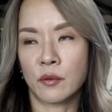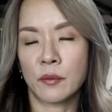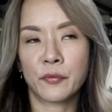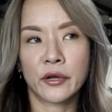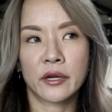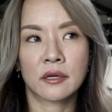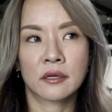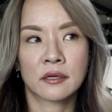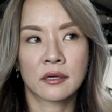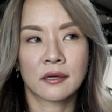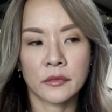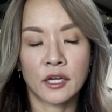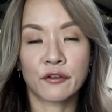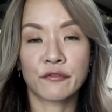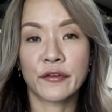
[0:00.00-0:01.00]
one point,
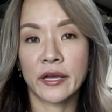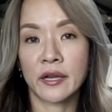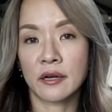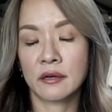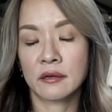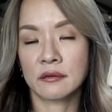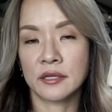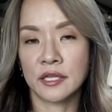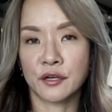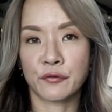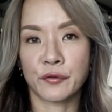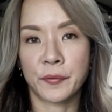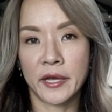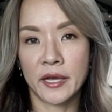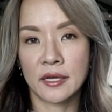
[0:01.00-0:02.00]
her van needed
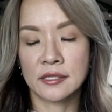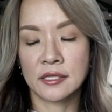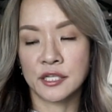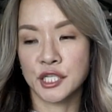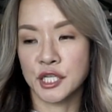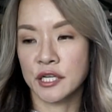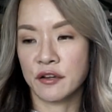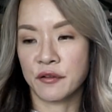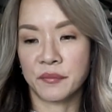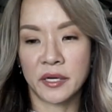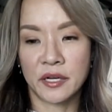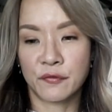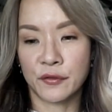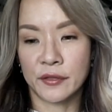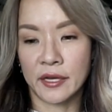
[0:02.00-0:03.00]
repairs and she didn't have
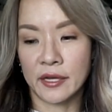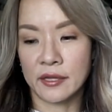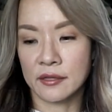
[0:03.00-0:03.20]
money for that,